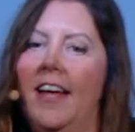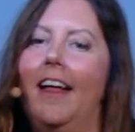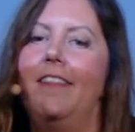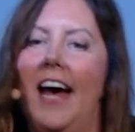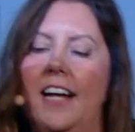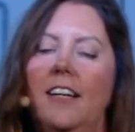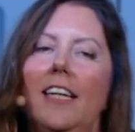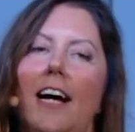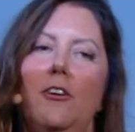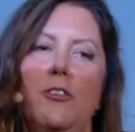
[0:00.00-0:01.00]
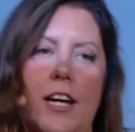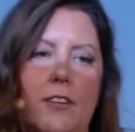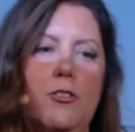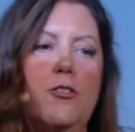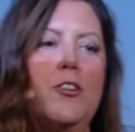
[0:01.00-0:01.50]
That allows
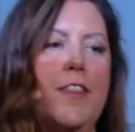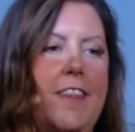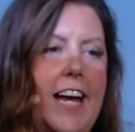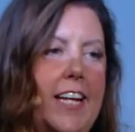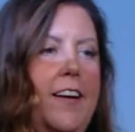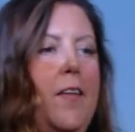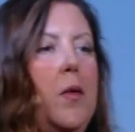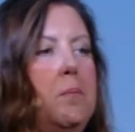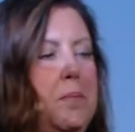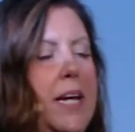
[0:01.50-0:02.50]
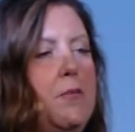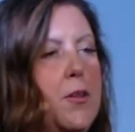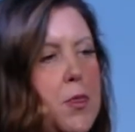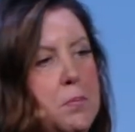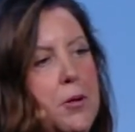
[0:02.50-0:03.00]
us to then meet
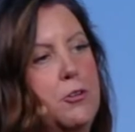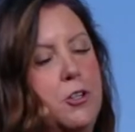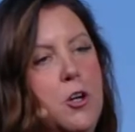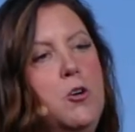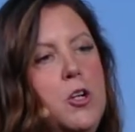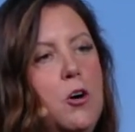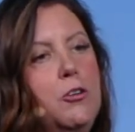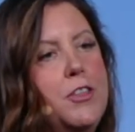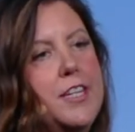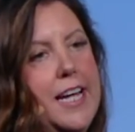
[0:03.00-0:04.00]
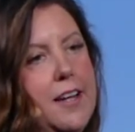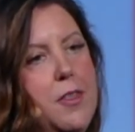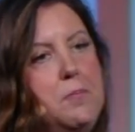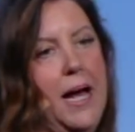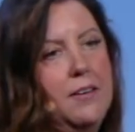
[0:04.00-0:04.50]
with the person who knows the data
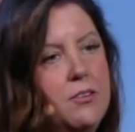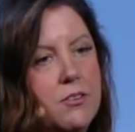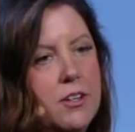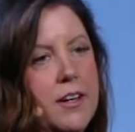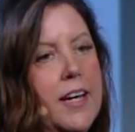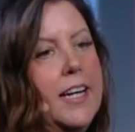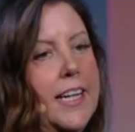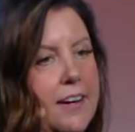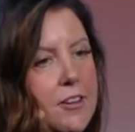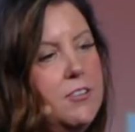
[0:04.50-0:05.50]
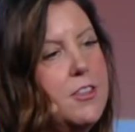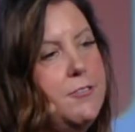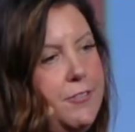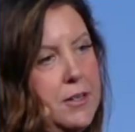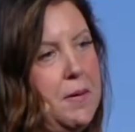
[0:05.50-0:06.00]
the best, give us the
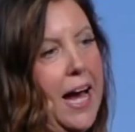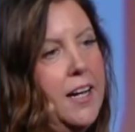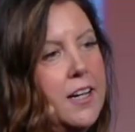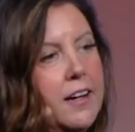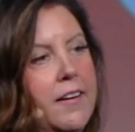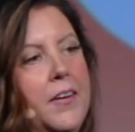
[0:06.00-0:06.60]
feedback.